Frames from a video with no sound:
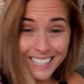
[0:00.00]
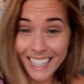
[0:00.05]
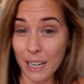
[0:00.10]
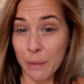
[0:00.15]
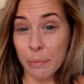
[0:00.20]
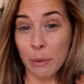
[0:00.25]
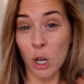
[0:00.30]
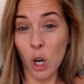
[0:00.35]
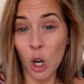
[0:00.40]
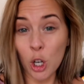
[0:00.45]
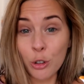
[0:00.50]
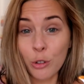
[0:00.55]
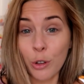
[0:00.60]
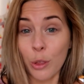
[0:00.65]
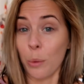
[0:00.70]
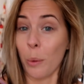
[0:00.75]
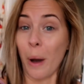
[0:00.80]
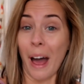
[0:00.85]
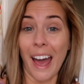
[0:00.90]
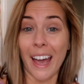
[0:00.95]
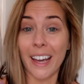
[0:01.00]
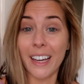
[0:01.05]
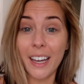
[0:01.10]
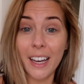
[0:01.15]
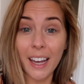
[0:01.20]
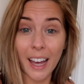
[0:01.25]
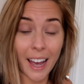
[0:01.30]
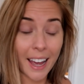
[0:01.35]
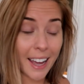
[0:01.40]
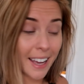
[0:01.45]
Gonna eat a banana on the
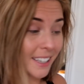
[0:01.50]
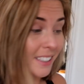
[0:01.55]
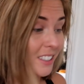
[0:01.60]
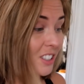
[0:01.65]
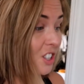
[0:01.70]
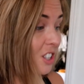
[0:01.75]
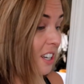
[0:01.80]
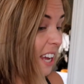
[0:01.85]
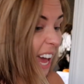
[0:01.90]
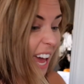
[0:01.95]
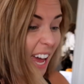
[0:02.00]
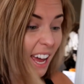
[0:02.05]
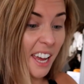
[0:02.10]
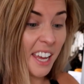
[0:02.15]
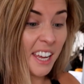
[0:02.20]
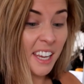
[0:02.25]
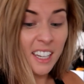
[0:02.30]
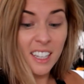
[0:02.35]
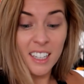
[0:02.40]
way, and yeah,